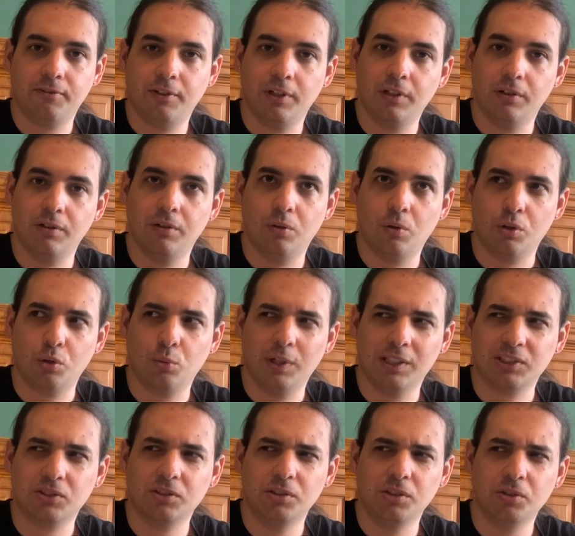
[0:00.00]
in
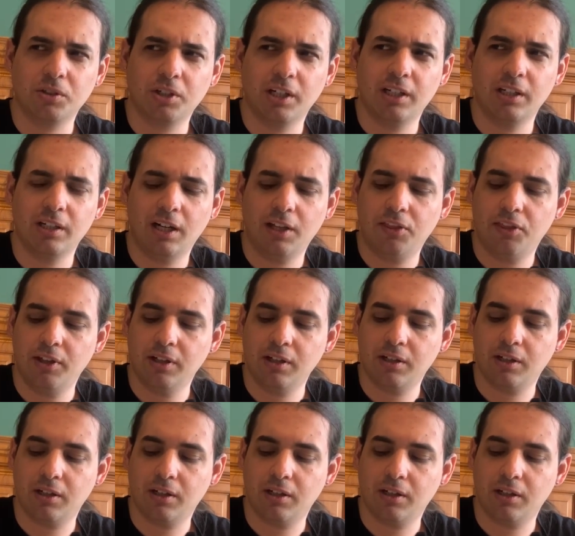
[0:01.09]
northwestern Ukraine, I think.